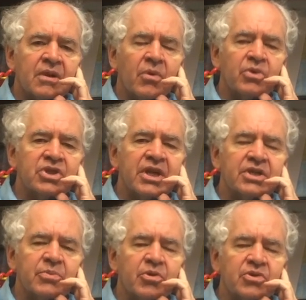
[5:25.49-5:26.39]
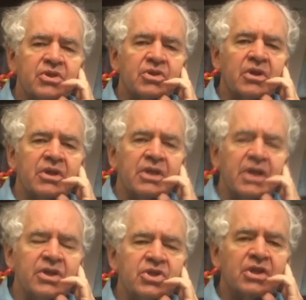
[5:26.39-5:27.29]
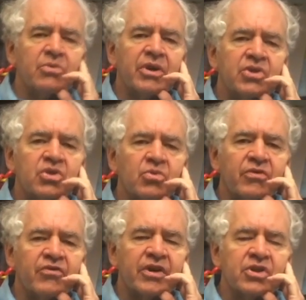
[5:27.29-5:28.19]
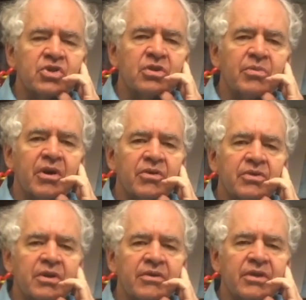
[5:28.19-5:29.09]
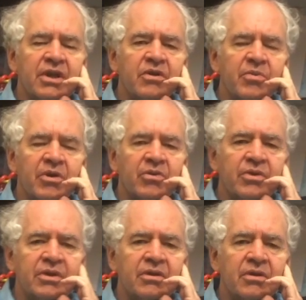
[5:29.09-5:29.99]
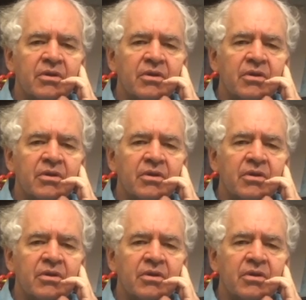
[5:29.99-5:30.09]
in which case a person is not engaging in rational reflection about the death penalty,